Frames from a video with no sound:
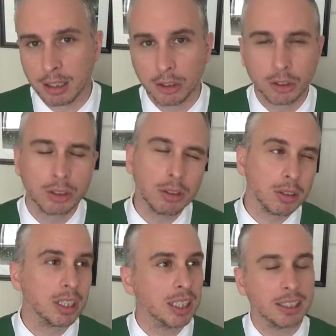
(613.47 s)

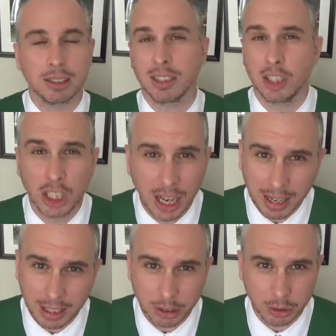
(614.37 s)
Certainly needs to
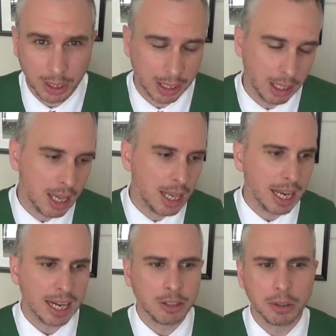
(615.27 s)
change, right?
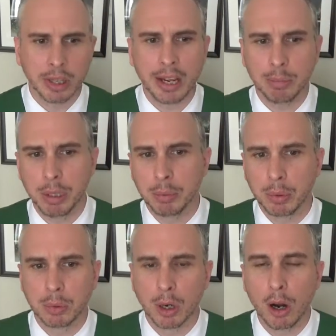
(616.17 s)
I know a lot of
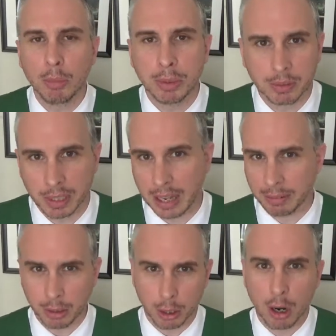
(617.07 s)
people were hoping for that,
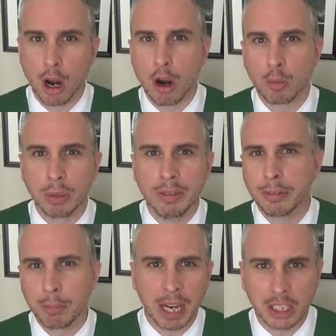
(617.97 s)
for a
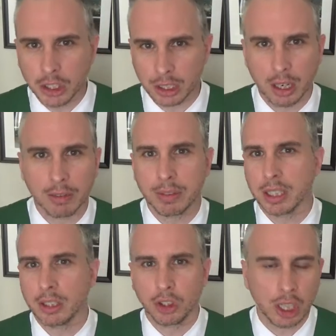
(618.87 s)
reformation of
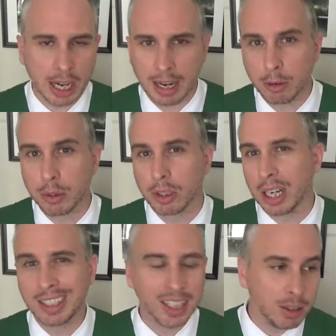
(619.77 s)
the Jedi Order, and
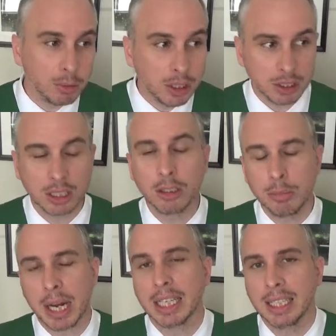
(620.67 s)
I think we still
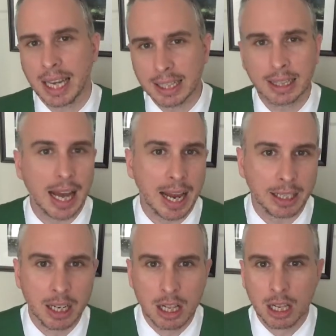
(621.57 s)
might get
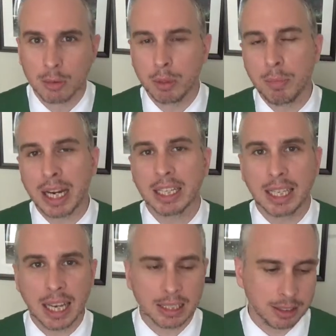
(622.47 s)
that. We might
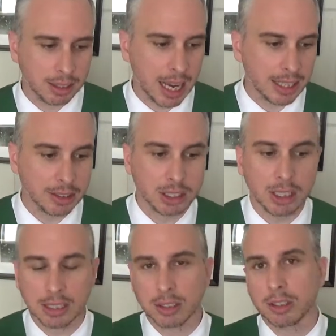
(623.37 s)
get,
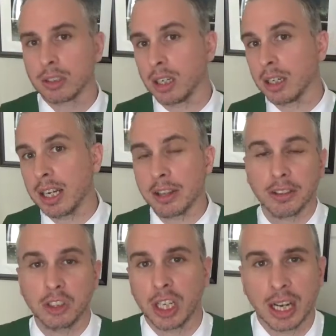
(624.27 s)
as
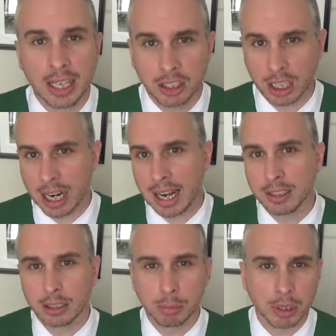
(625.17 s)
another Jedi
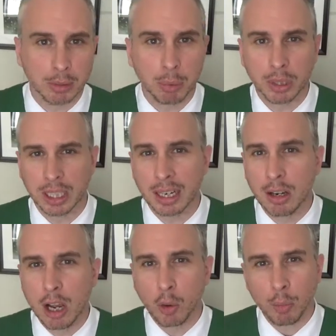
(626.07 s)
Alex Berg pointed out,
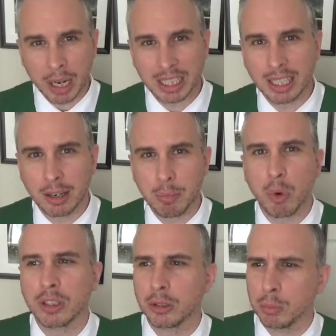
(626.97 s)
we might get a
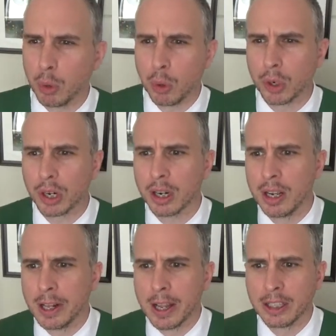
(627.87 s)
much more
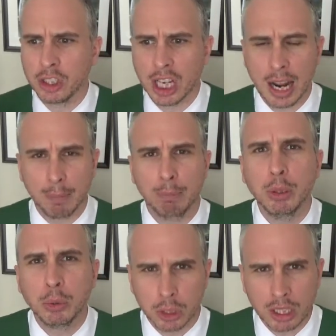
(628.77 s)
Jedi
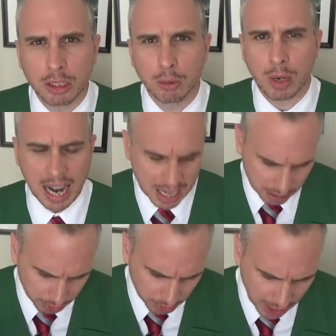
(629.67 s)
boots on the
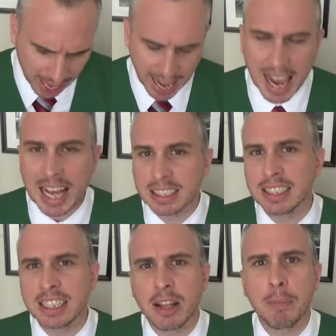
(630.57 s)
ground, hands
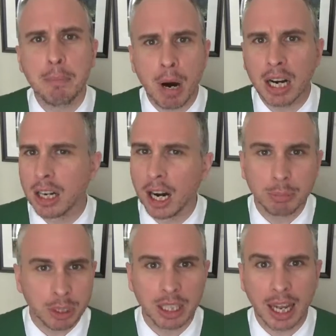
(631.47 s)
in the muck,
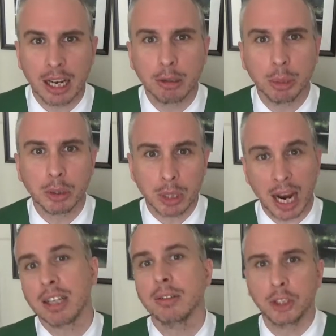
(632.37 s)
up to the elbow
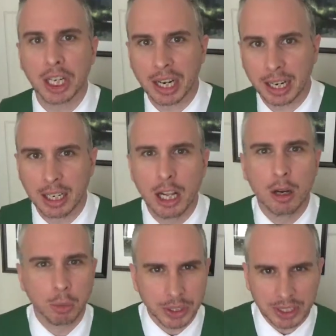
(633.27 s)
kind of Jedi.
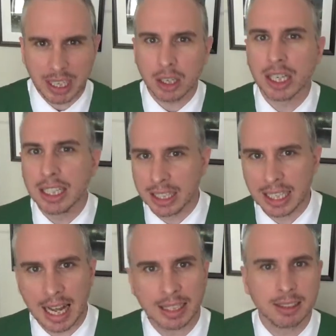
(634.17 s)
Ones that are in the
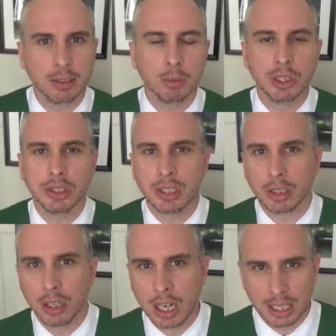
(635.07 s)
galaxy, ones that
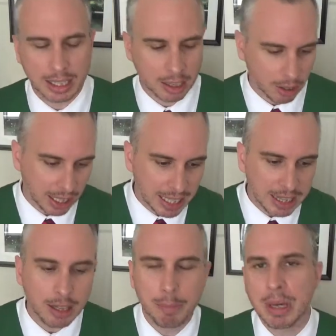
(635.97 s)
are
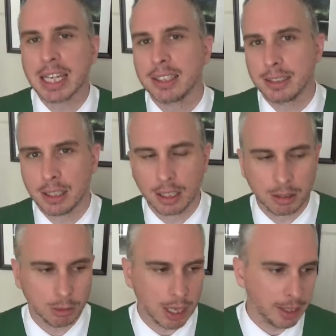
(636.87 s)
in the mix,
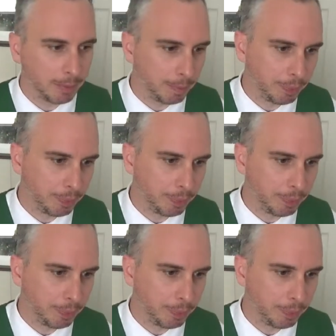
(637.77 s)
right?